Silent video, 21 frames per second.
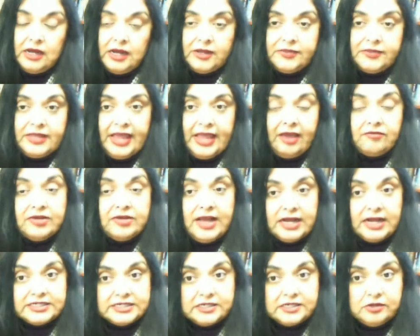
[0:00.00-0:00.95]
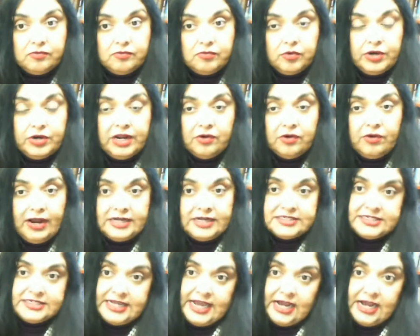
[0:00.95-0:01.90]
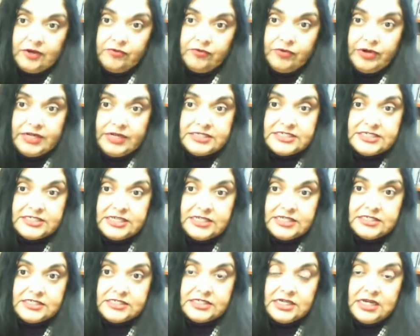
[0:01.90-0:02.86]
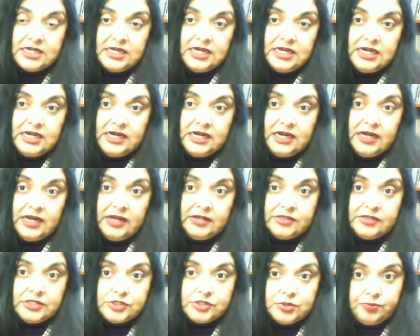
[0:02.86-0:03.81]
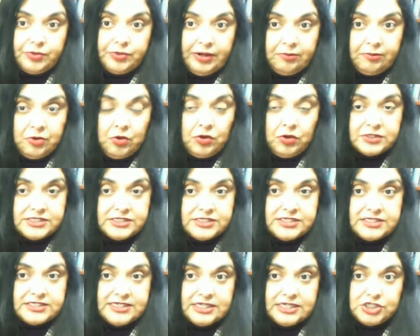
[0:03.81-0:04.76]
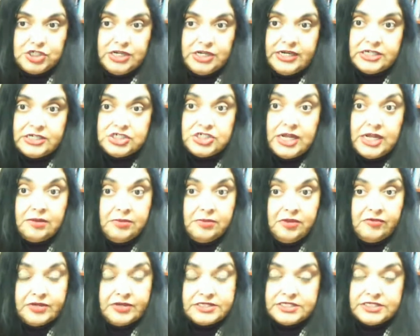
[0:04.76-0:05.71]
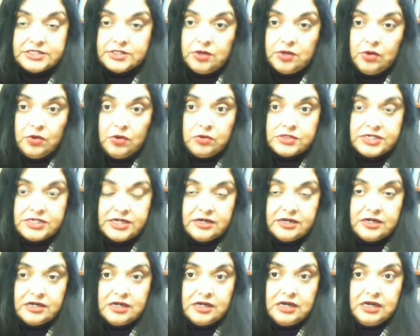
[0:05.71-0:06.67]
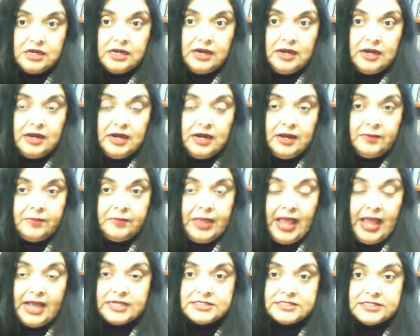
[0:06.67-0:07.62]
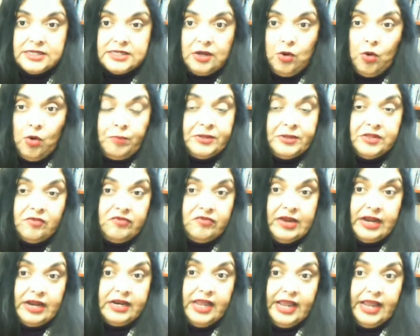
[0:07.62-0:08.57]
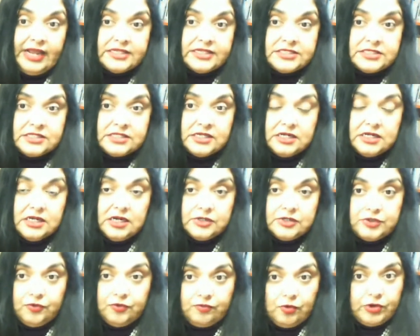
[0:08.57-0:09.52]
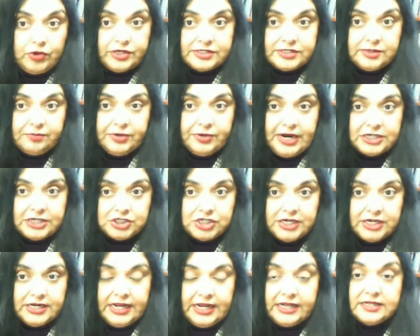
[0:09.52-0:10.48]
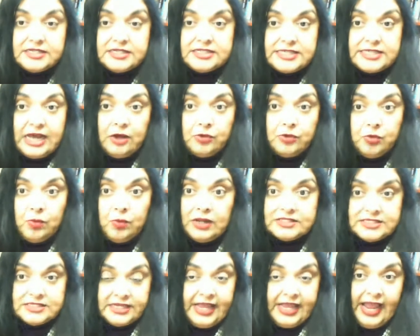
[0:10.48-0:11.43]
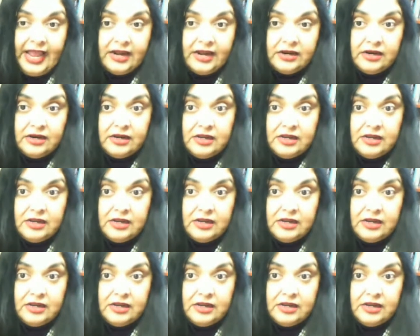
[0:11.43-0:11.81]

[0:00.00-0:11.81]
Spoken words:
They have gutted the Voting Rights Act, for instance. The Supreme Court's decision in Shelby versus Holder has opened the floodgates to voter suppression in the South once again.